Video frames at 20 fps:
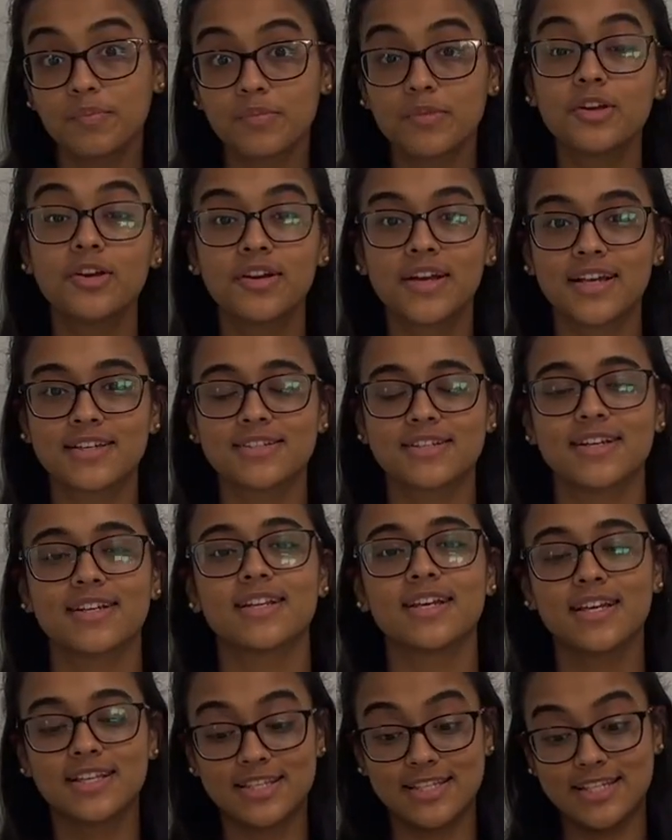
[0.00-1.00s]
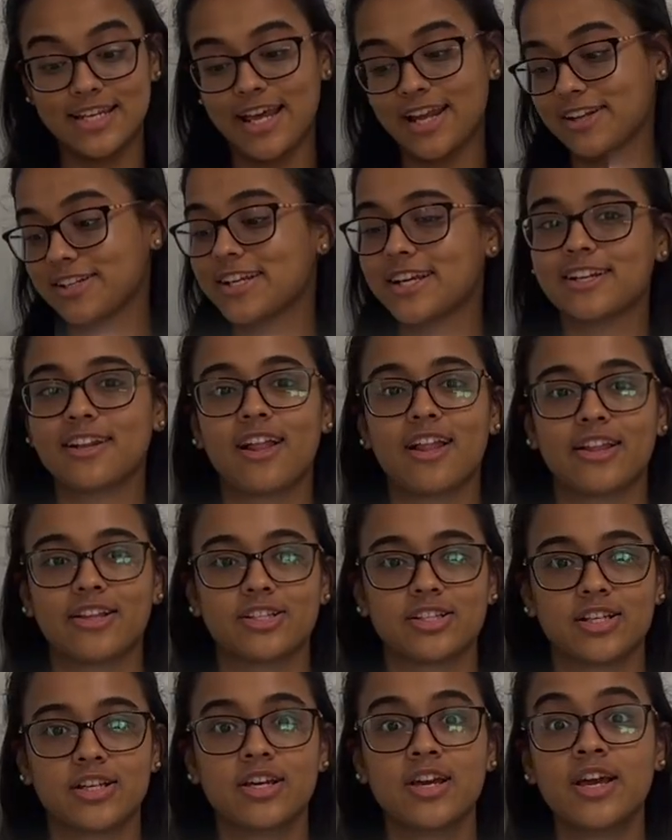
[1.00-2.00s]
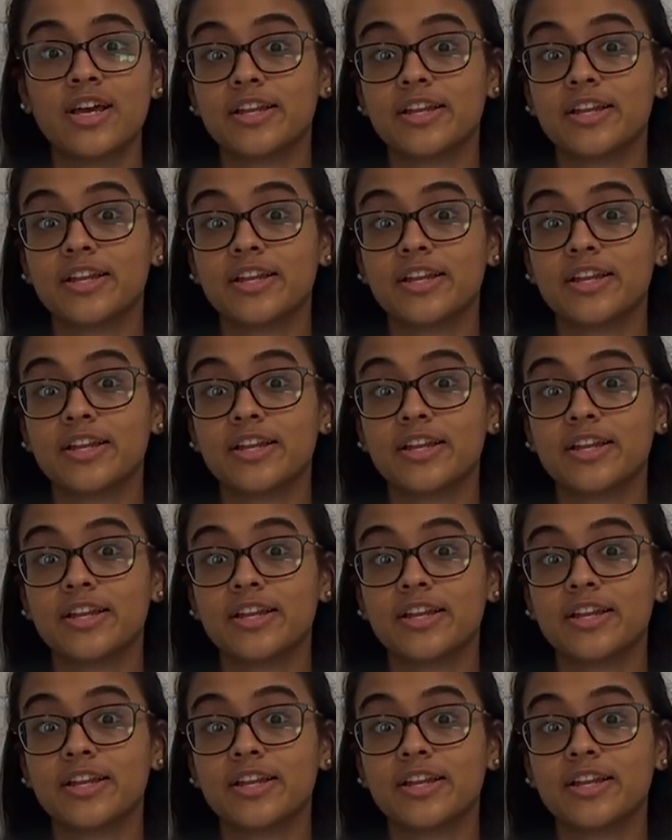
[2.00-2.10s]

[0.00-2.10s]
you guessed it. It's nanotechnology.